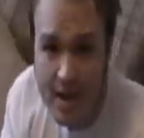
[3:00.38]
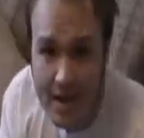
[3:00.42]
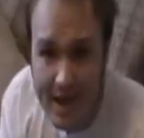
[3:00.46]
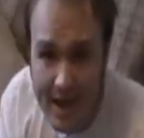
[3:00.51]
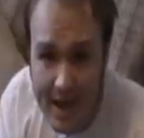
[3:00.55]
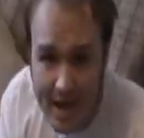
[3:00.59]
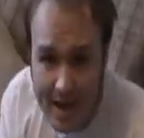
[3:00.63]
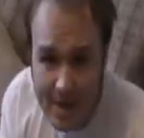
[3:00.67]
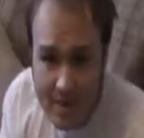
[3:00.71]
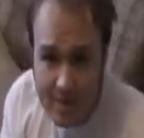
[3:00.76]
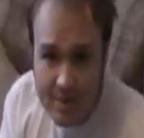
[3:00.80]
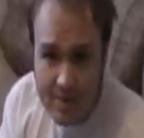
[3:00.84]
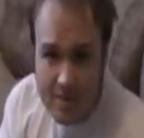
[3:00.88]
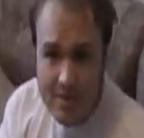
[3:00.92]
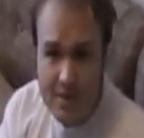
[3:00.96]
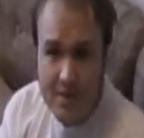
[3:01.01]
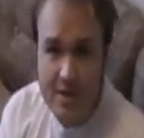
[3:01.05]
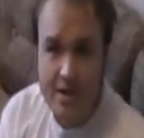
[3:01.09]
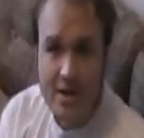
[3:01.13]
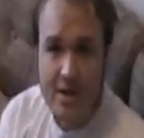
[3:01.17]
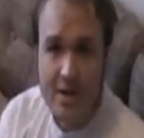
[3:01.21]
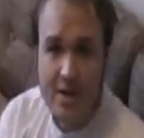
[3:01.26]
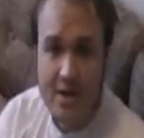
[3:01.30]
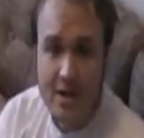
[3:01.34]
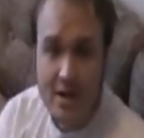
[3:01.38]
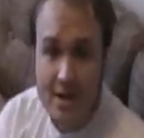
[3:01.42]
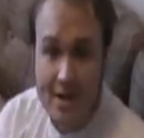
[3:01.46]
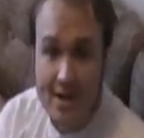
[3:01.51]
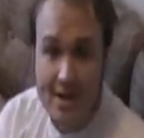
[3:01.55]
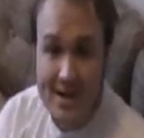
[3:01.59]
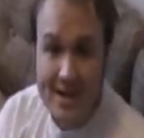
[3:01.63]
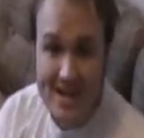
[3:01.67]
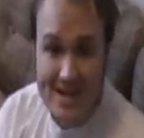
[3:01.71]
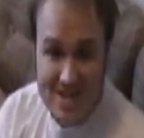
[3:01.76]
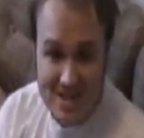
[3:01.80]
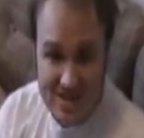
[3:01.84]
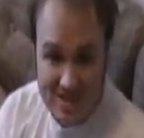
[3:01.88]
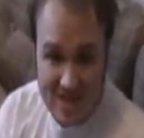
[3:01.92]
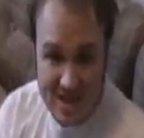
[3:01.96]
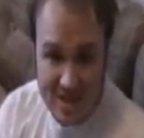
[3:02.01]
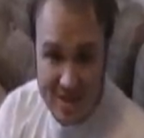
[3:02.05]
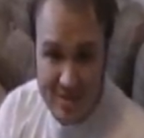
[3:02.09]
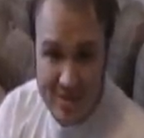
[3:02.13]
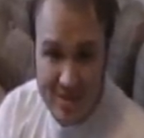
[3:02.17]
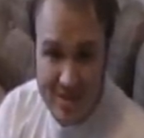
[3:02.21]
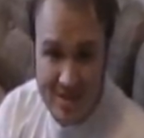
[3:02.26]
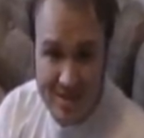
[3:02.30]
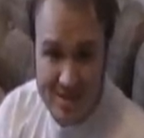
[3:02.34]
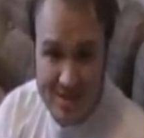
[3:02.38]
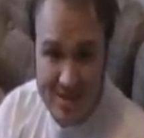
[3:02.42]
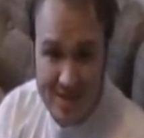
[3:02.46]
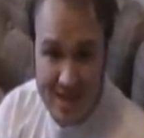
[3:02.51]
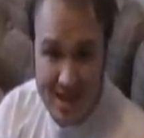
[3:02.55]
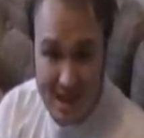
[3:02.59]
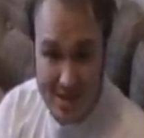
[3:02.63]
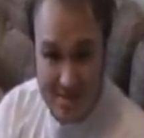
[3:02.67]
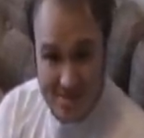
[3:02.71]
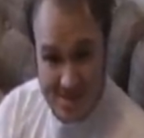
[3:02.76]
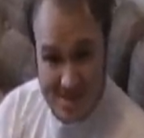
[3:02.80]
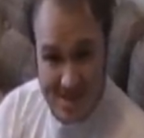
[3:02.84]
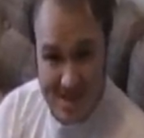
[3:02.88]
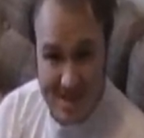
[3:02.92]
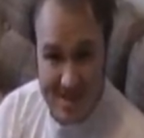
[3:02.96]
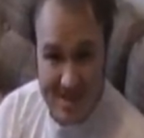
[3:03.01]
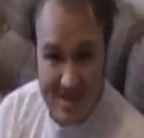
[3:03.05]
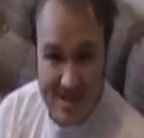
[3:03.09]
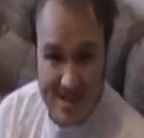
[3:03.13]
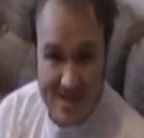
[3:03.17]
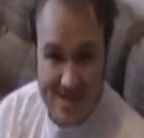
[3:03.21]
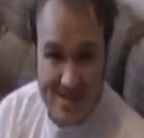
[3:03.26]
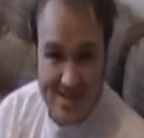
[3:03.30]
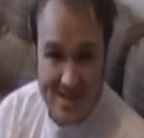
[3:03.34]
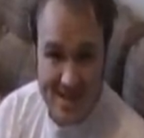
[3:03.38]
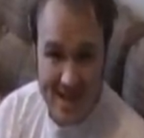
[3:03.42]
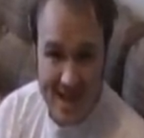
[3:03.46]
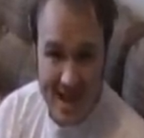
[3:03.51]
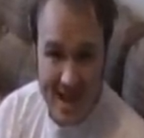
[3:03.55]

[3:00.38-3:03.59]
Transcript: Now, ladies and gentlemen, I'm sick of this.